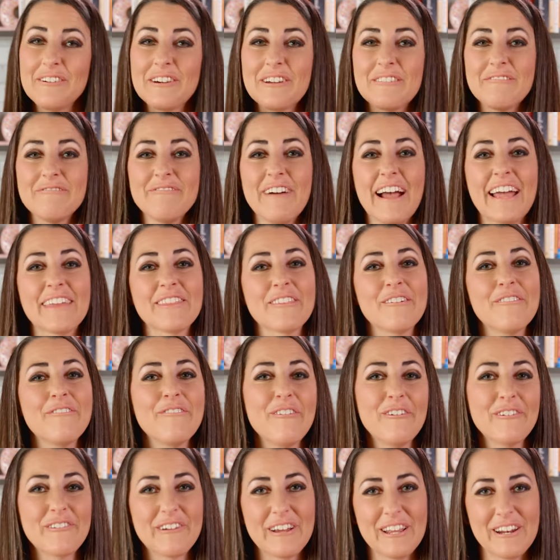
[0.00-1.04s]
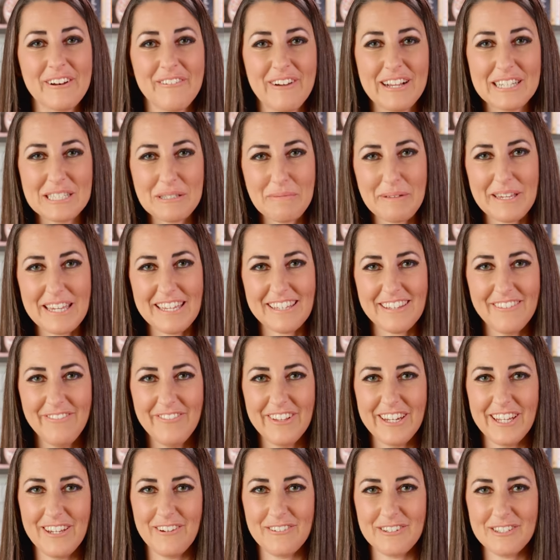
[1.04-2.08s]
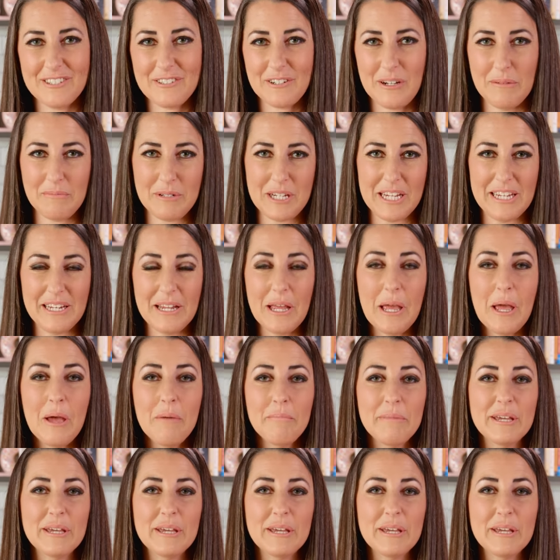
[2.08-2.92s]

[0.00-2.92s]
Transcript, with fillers: You can find the full written recipe in the video description.